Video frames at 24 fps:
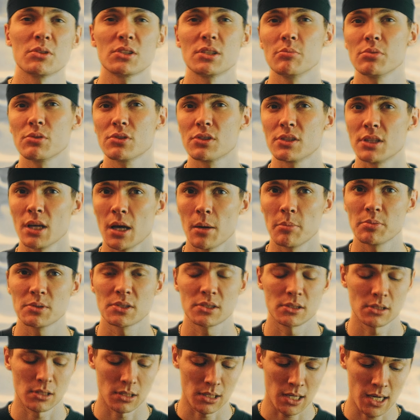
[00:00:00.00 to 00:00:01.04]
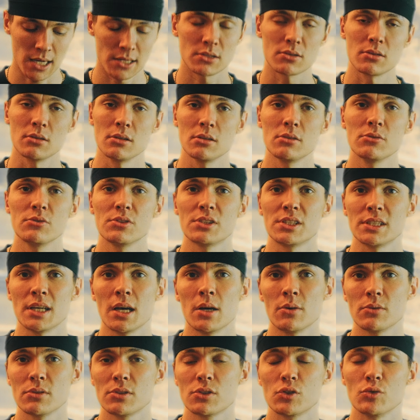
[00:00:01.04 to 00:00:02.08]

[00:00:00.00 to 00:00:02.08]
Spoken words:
simple steps, light, color and sound,